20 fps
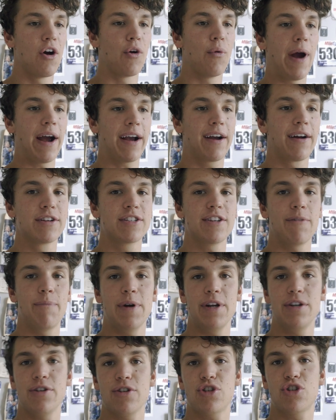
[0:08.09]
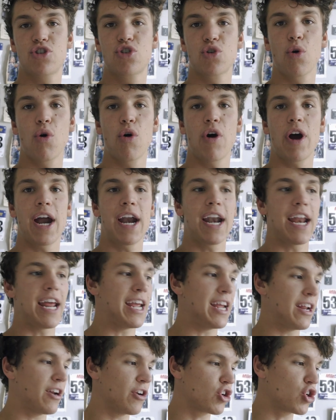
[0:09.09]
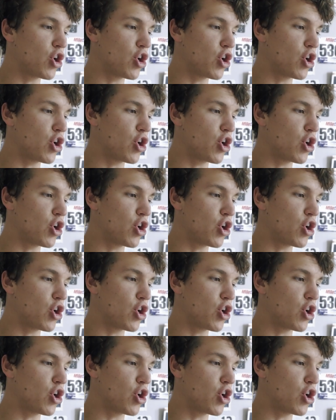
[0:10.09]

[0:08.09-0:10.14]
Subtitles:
Records have been destroyed in